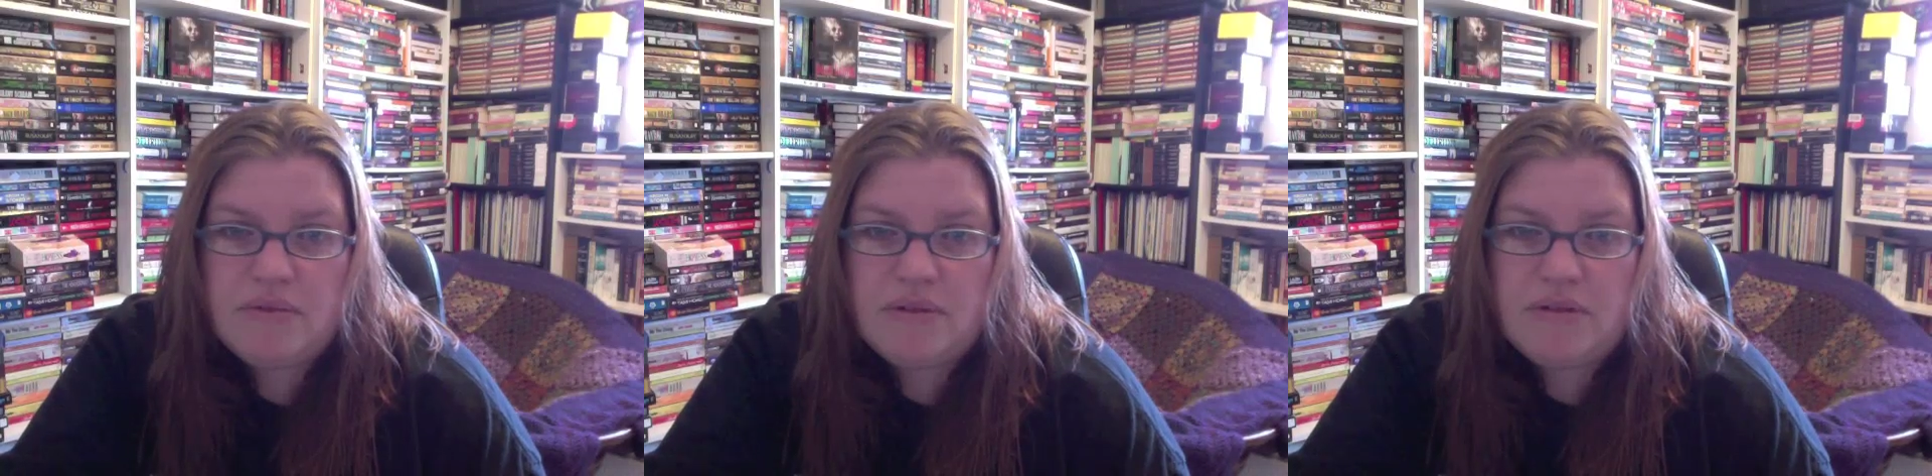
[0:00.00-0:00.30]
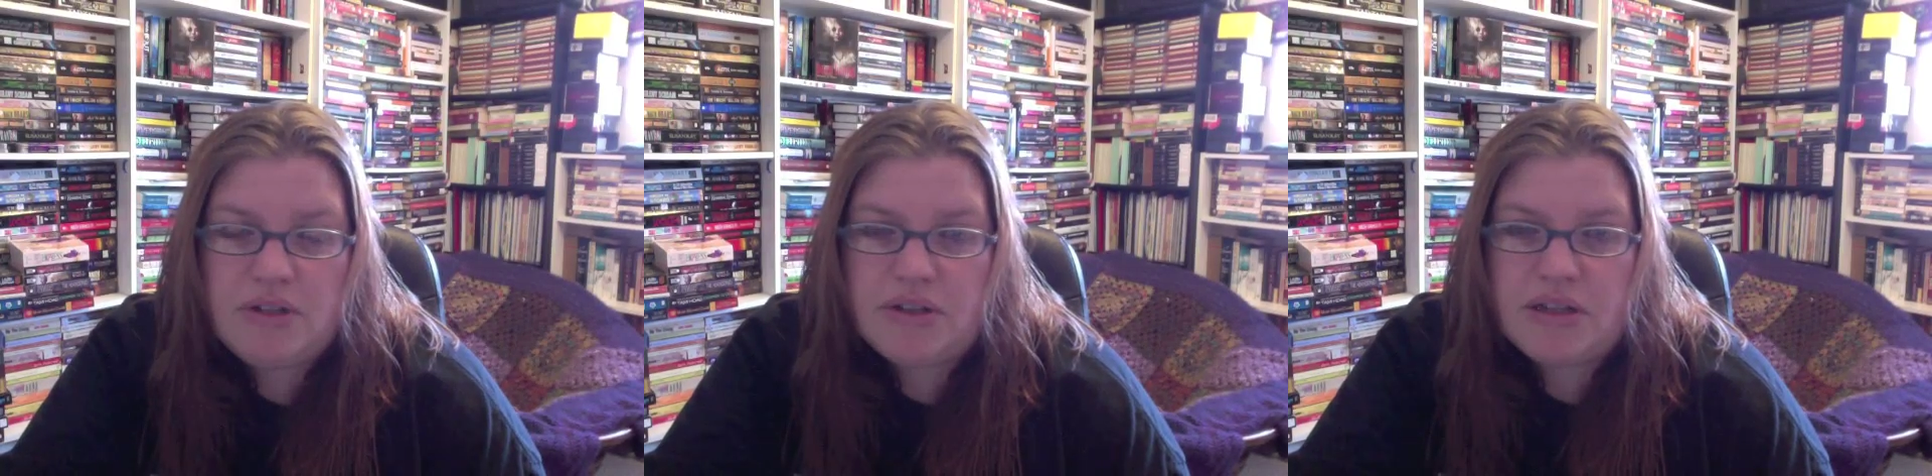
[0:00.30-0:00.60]

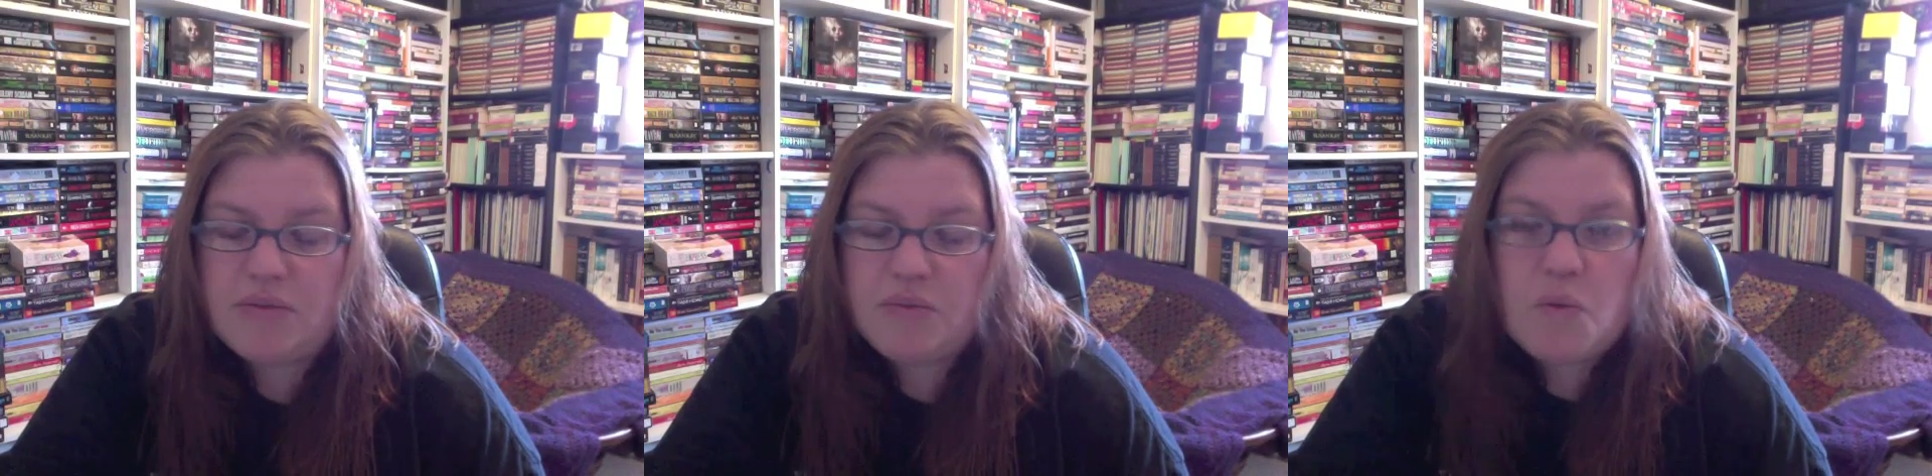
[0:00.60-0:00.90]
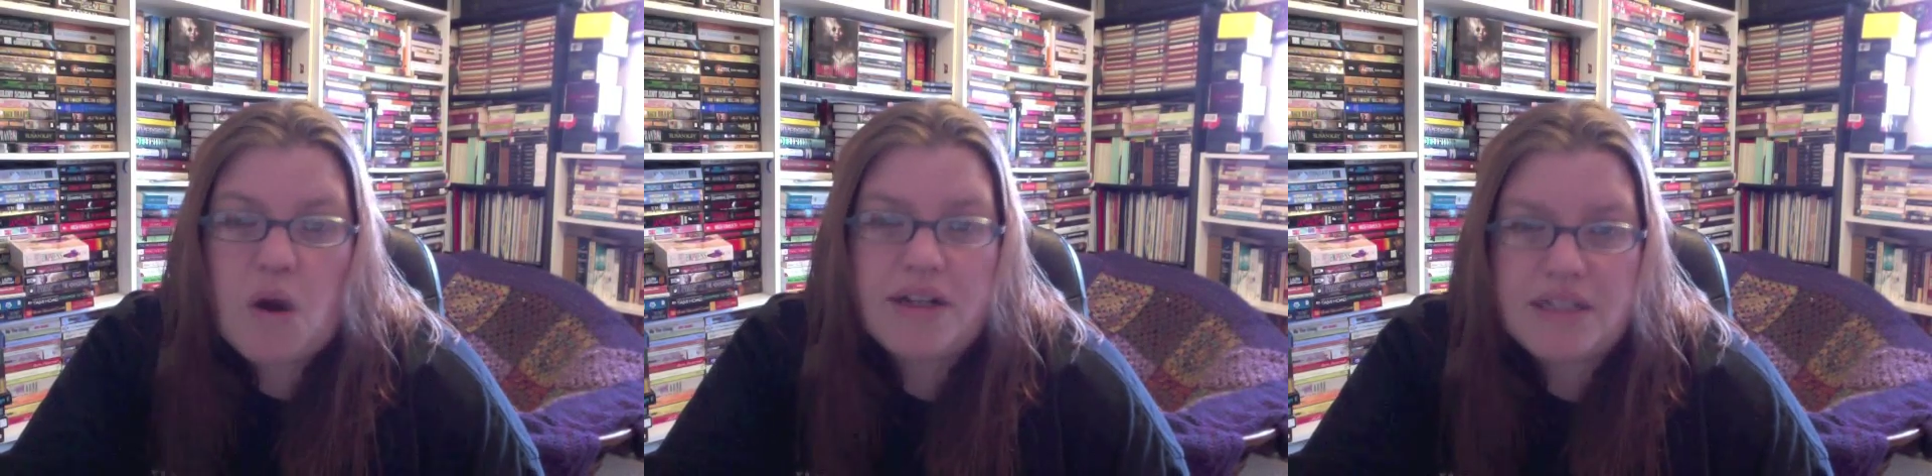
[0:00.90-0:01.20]
you
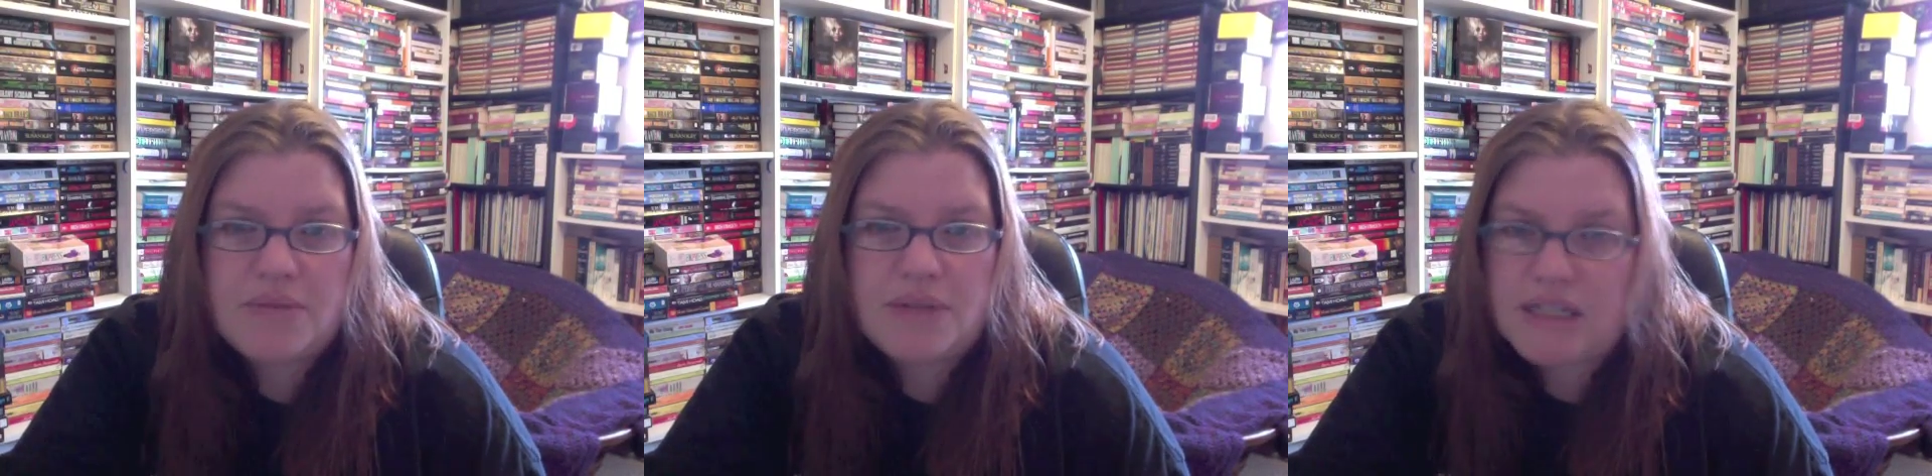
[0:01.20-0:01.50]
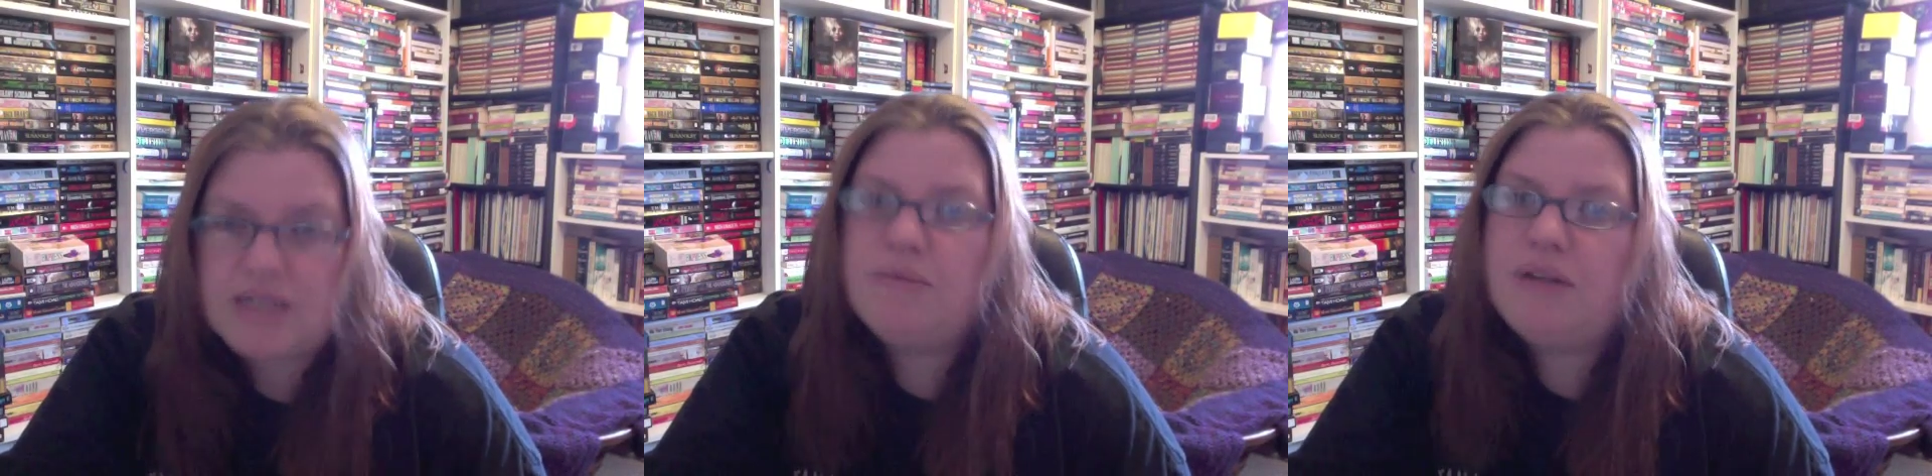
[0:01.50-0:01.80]
want it to be
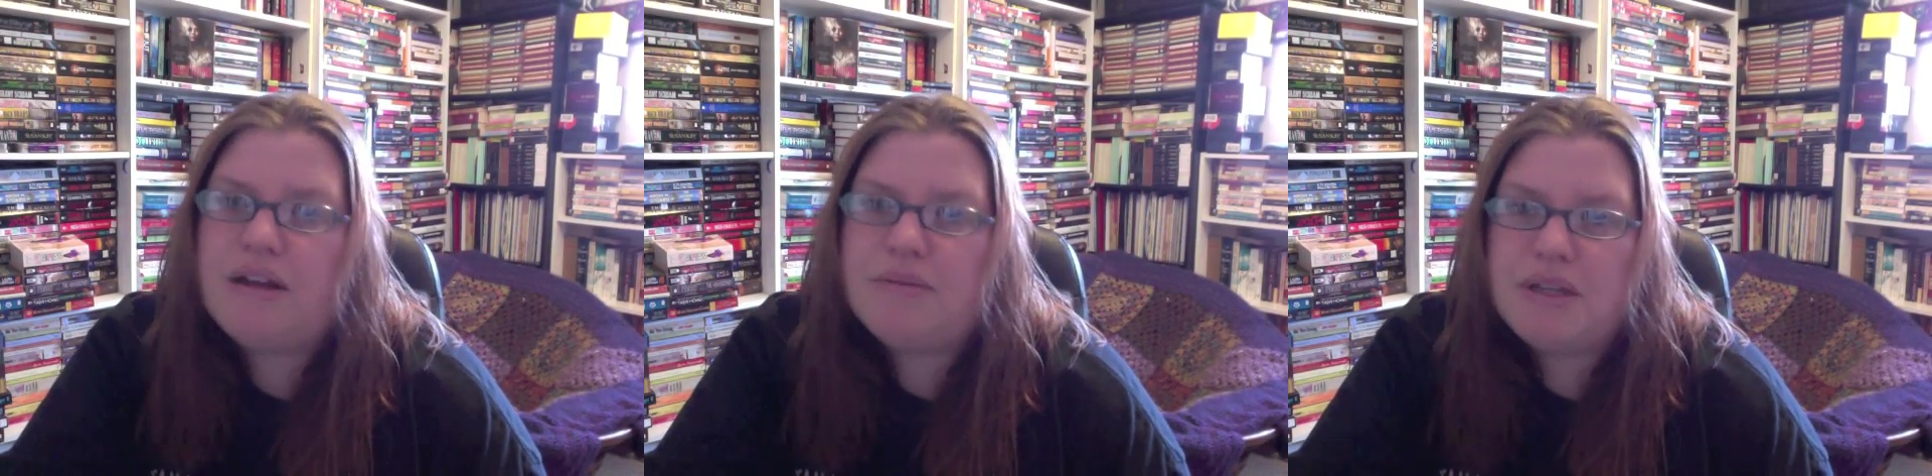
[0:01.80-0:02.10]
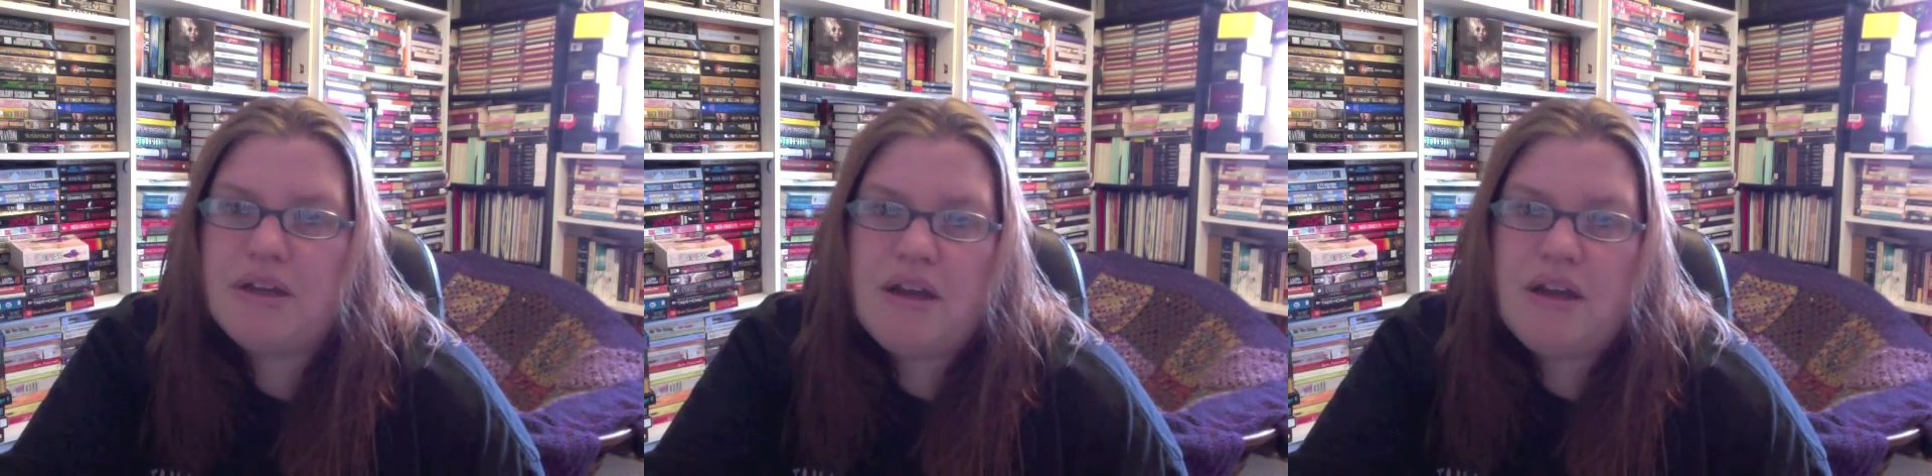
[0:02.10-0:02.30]
sometimes.